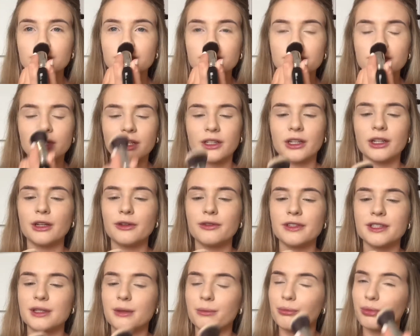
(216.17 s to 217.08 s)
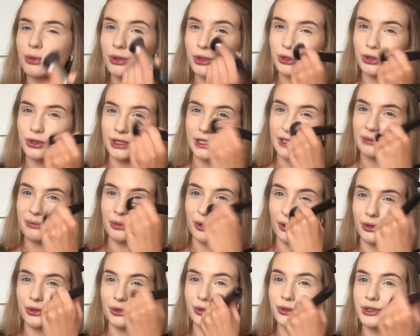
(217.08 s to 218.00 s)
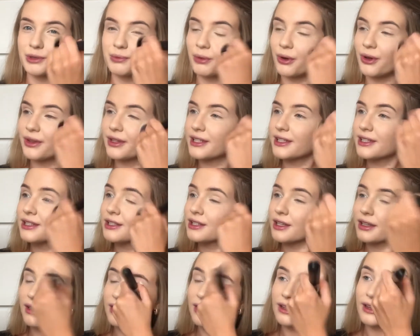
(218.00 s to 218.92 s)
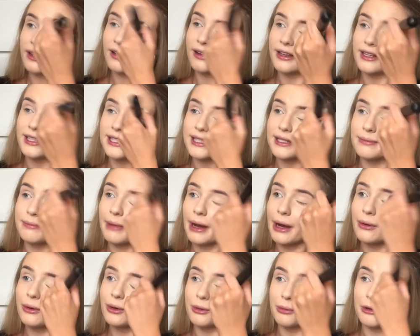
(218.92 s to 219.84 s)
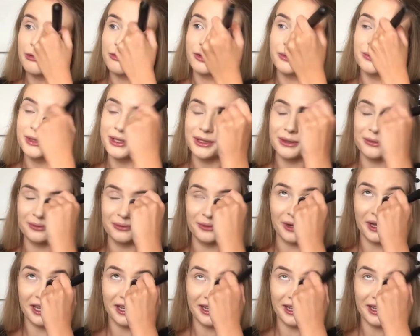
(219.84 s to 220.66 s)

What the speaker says: I don't know if it's the brush or these products, but there's a smell coming from somewhere.